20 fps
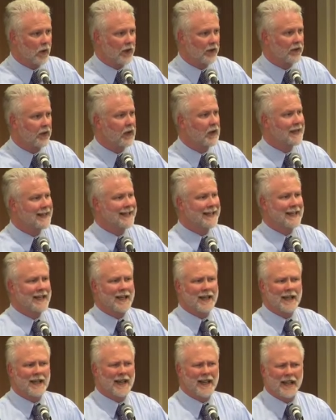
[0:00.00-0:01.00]
was
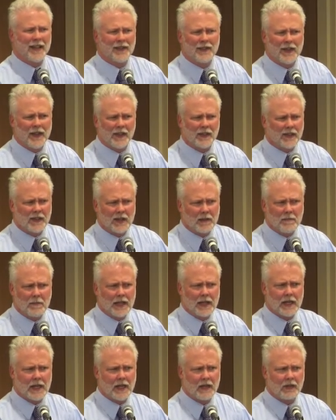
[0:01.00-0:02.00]
is this
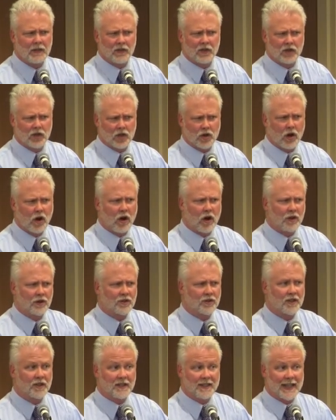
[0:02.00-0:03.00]
committee's
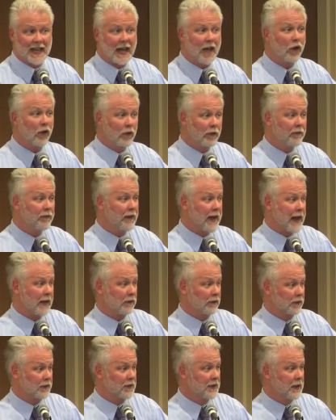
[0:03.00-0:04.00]
charge to tell
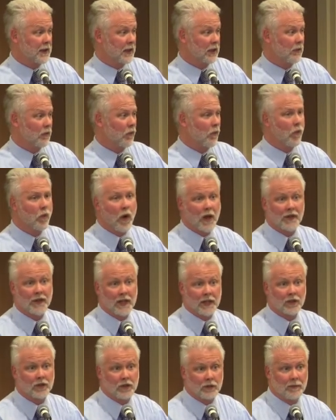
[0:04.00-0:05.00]
faculty what
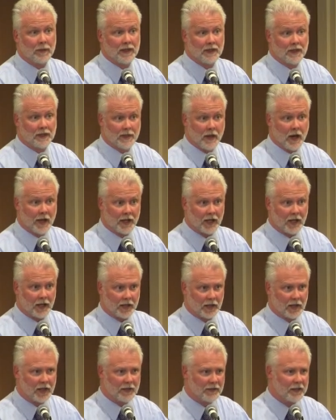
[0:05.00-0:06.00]
they should be
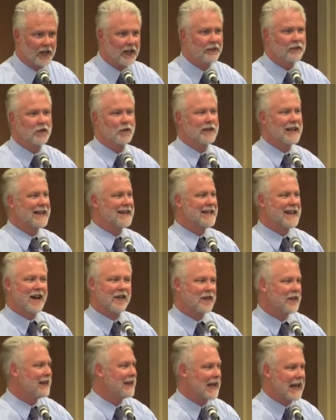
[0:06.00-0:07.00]
studying. And if you get
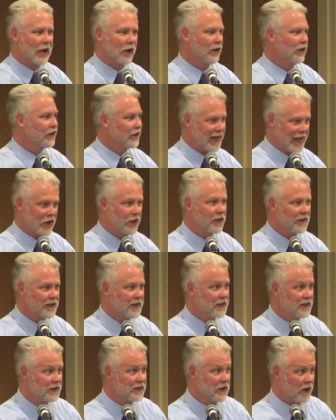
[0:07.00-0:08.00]
nothing else out of
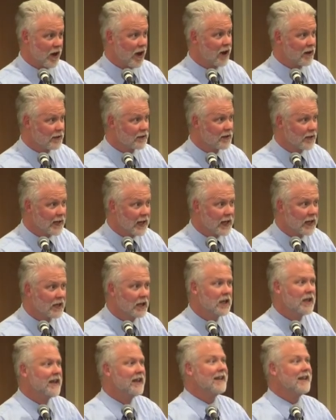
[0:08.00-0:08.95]
this talk today,